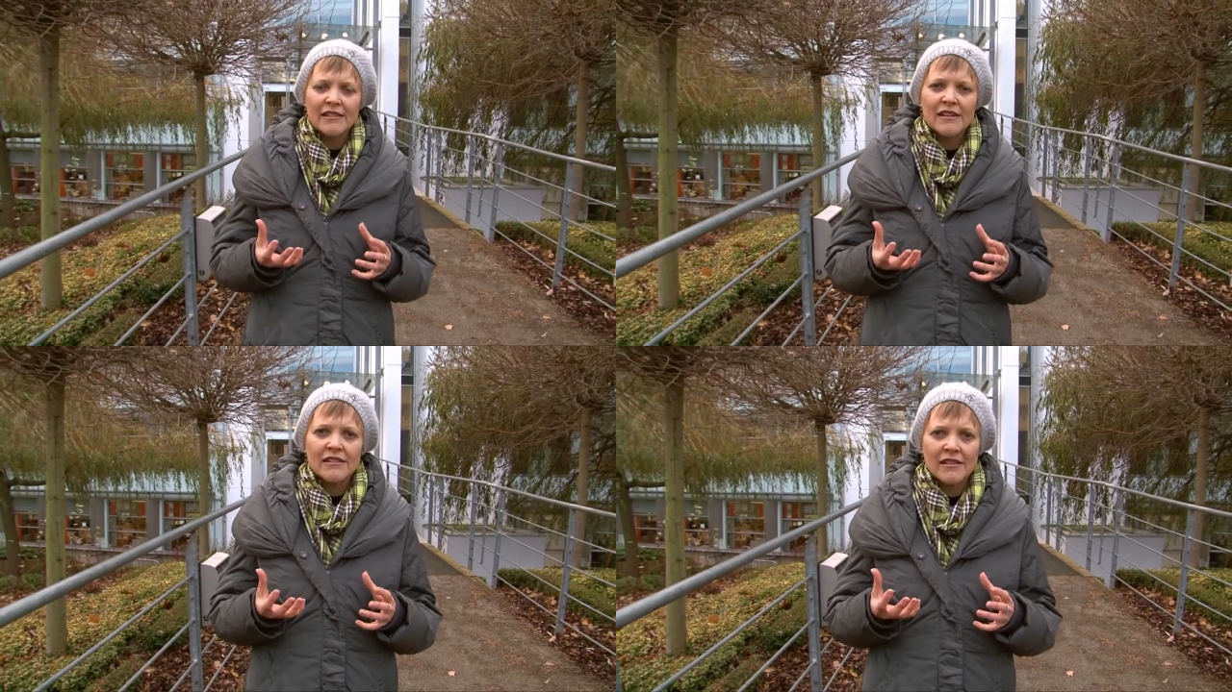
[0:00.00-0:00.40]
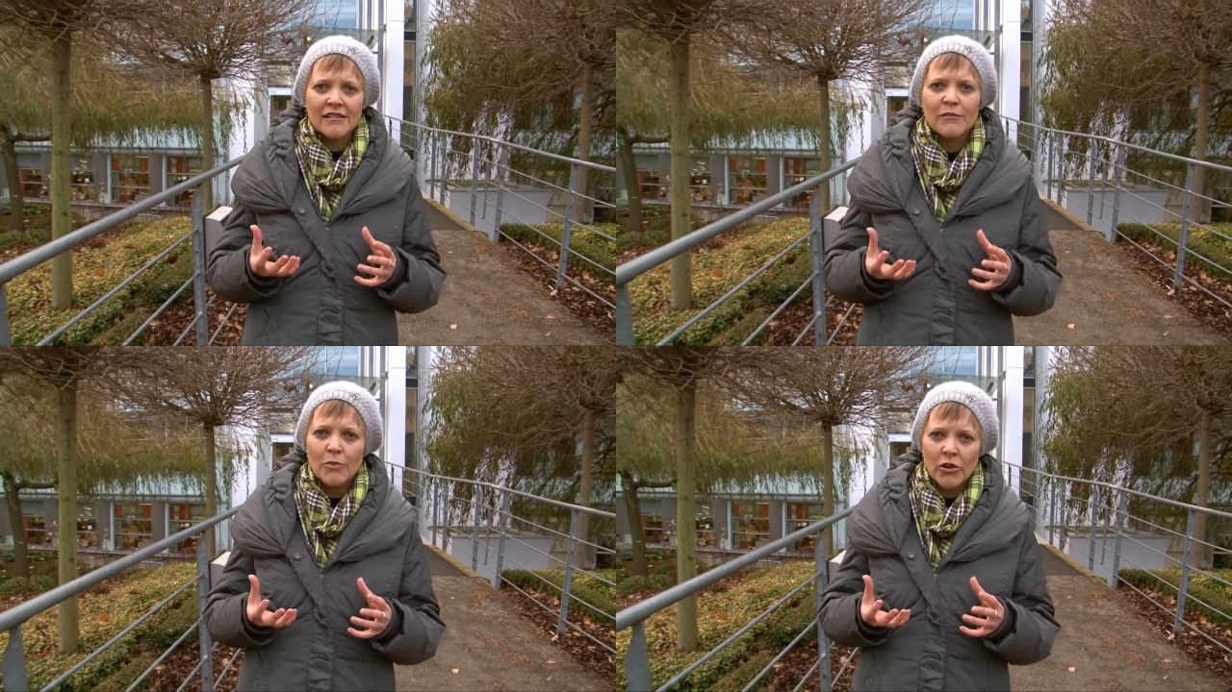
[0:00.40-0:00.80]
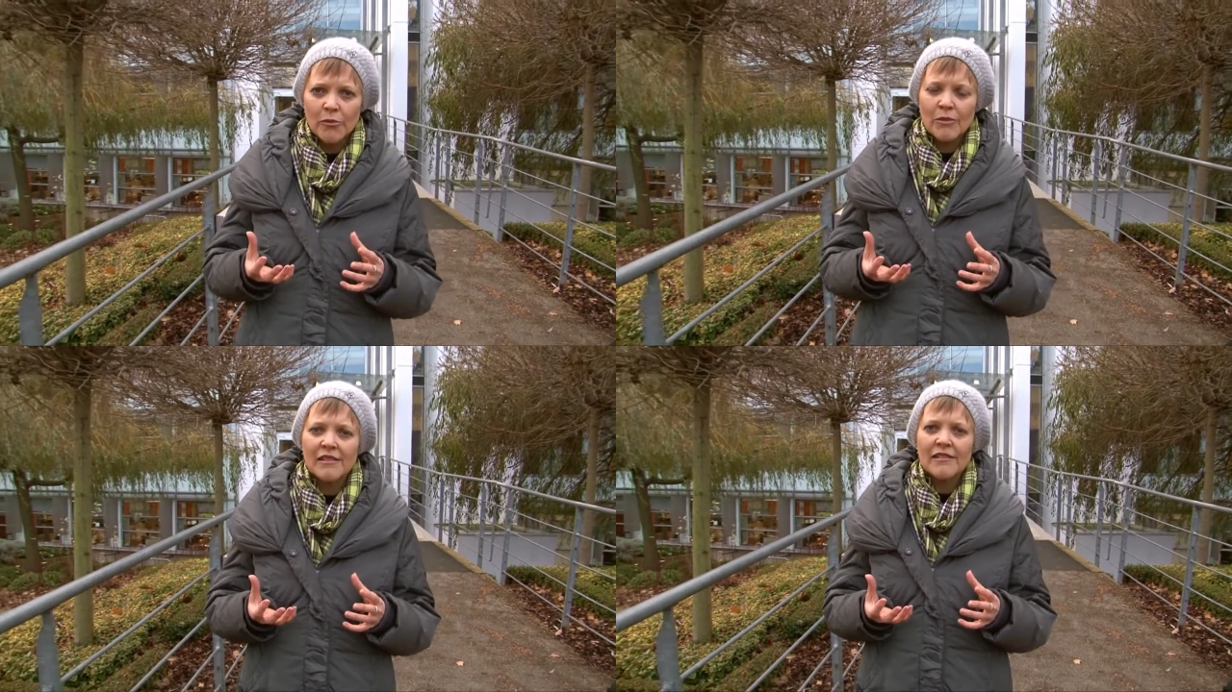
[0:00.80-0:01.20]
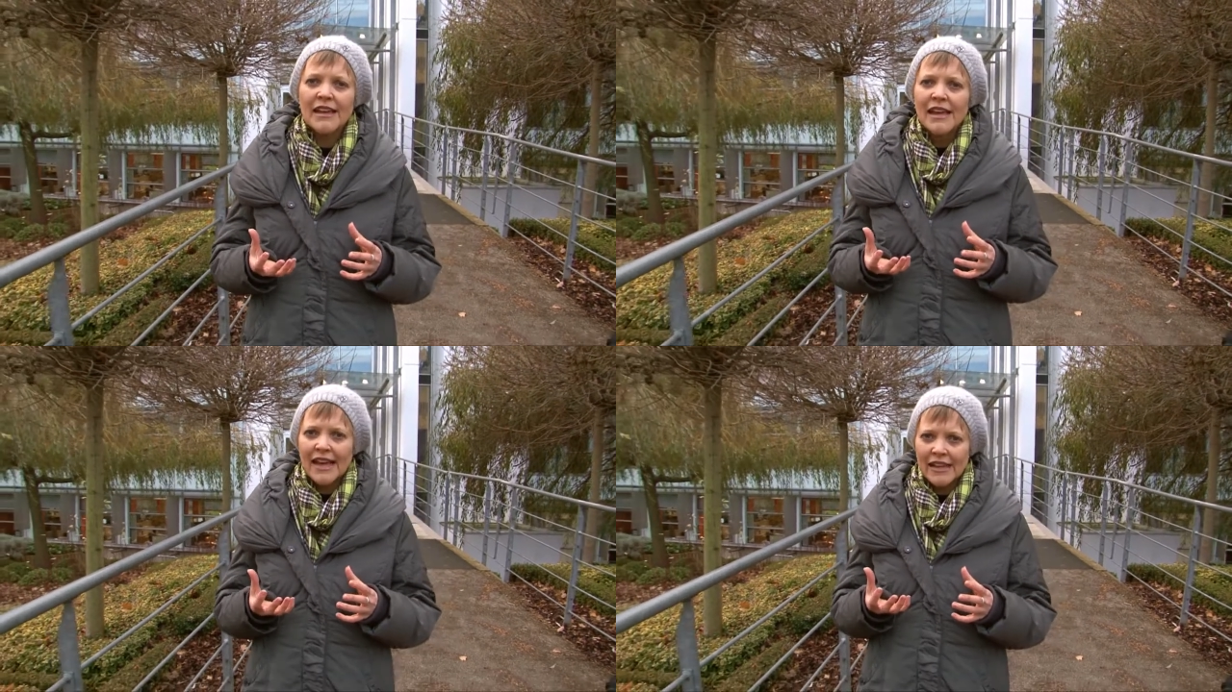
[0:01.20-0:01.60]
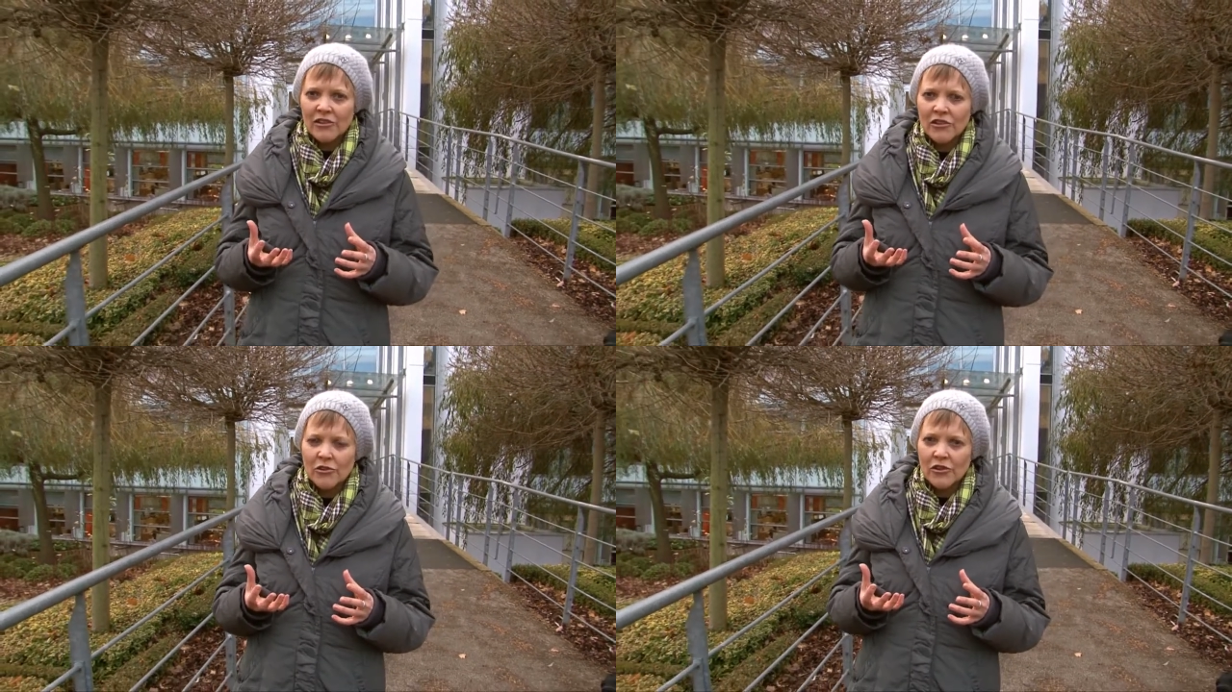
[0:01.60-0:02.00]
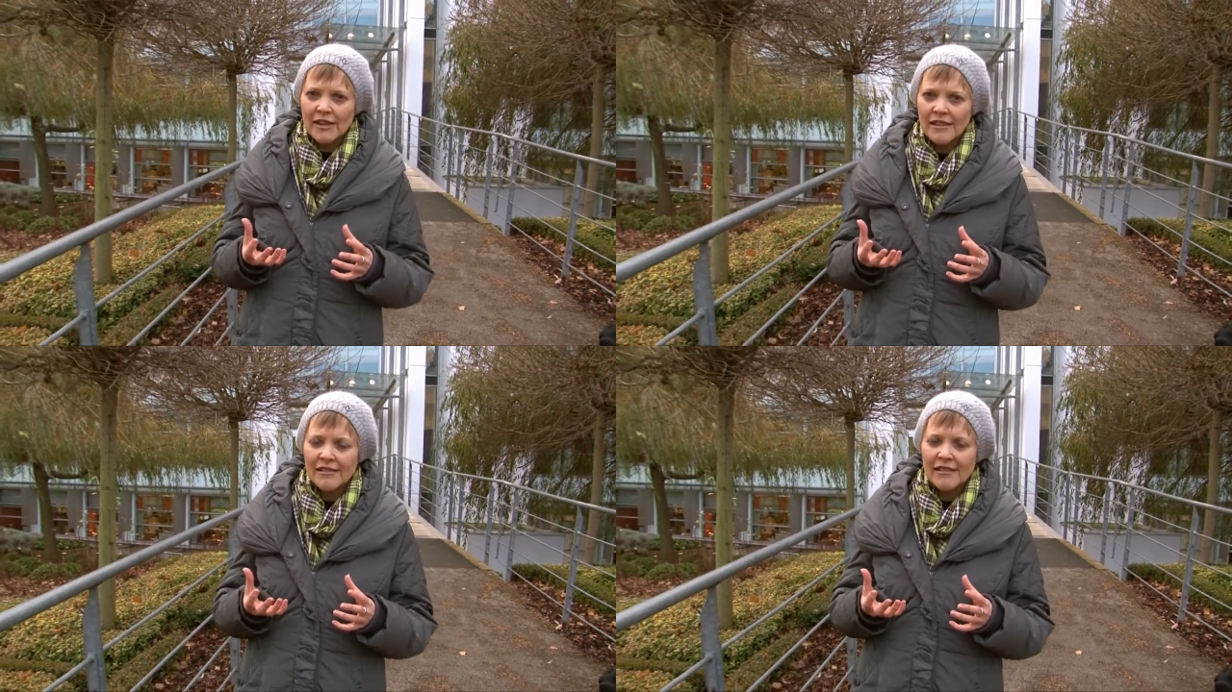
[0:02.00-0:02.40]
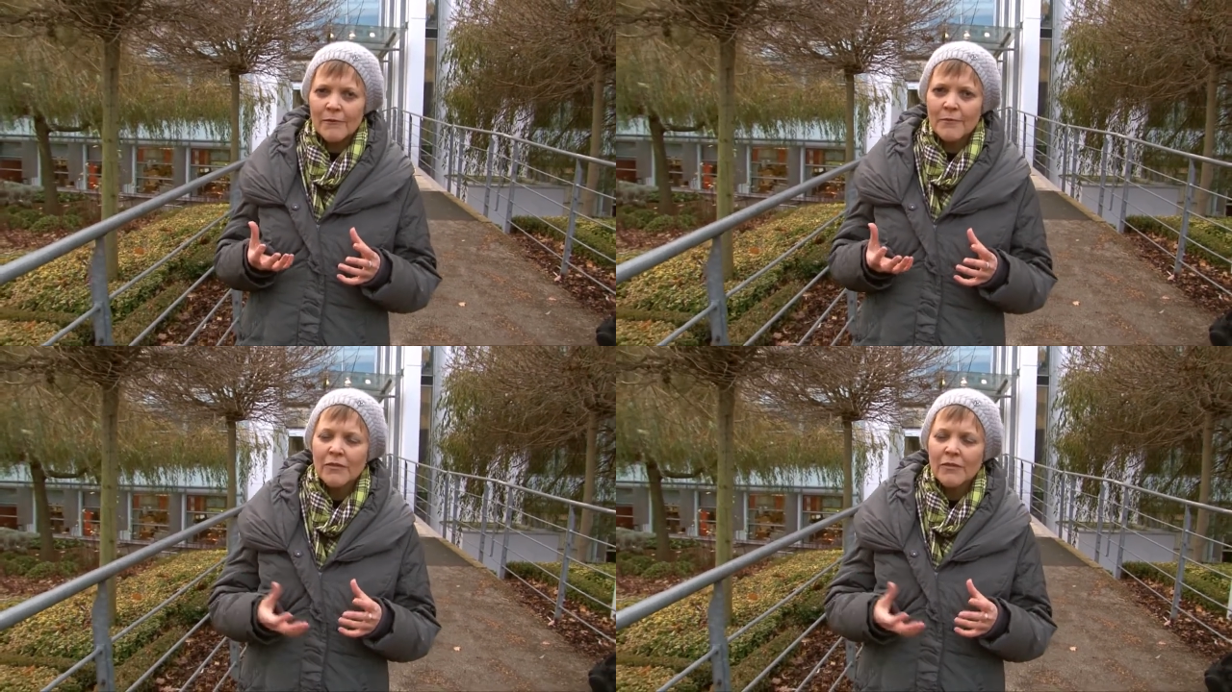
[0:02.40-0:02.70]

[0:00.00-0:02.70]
such as diplomas and degrees.